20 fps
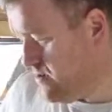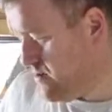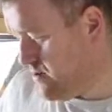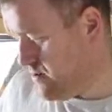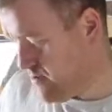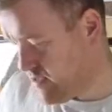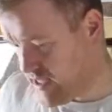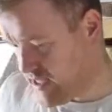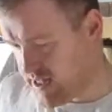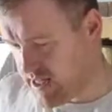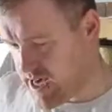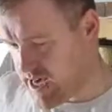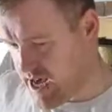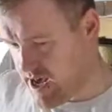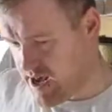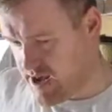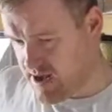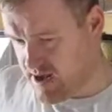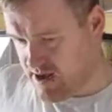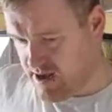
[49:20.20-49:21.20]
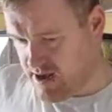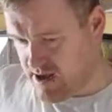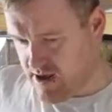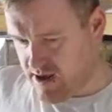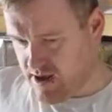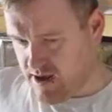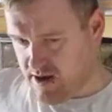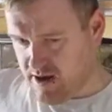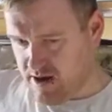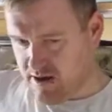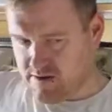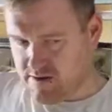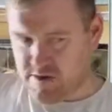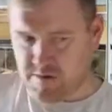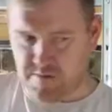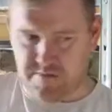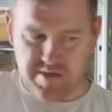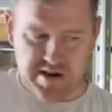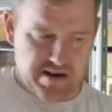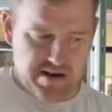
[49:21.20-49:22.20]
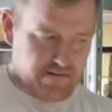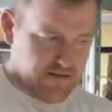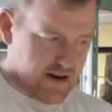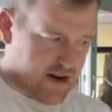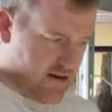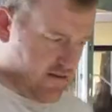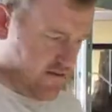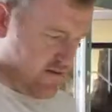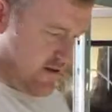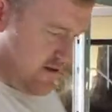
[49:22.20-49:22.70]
onto there, spin it round